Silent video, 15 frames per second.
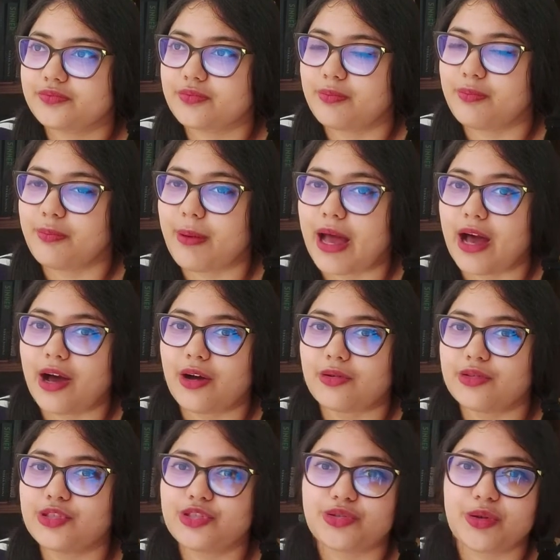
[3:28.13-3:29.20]

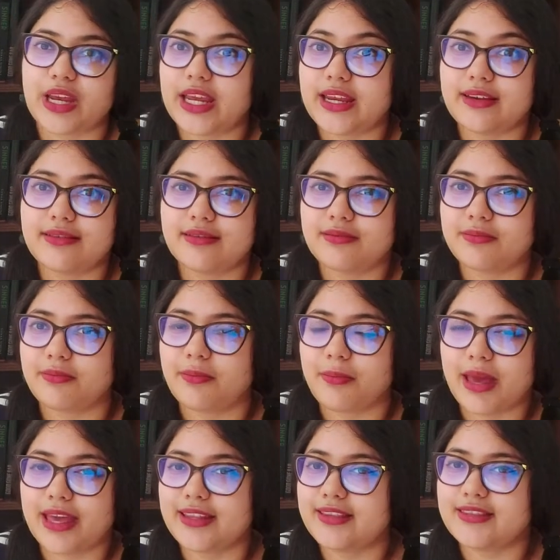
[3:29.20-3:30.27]
Bow Street
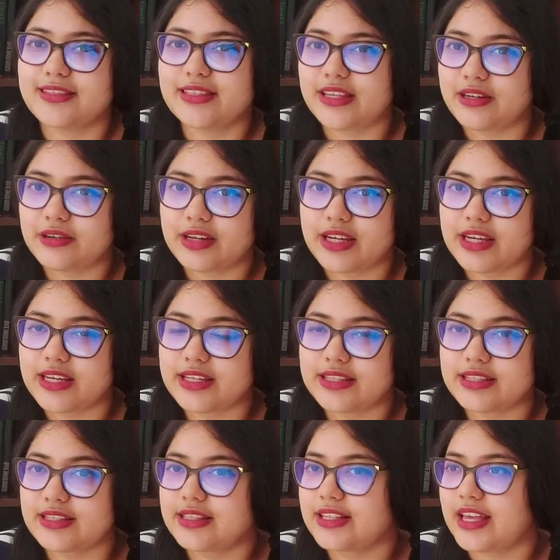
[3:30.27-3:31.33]
men
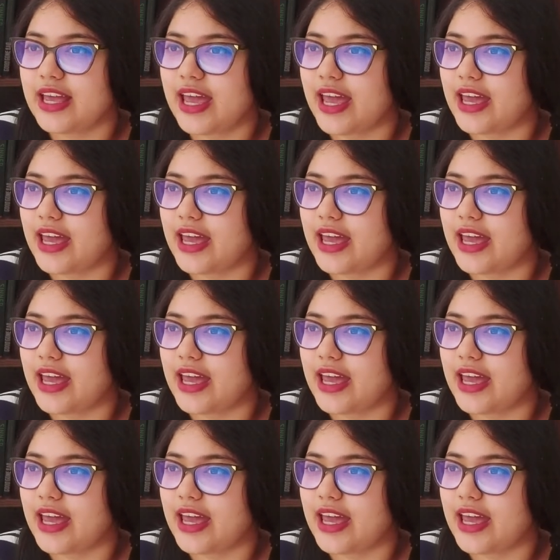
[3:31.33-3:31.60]
series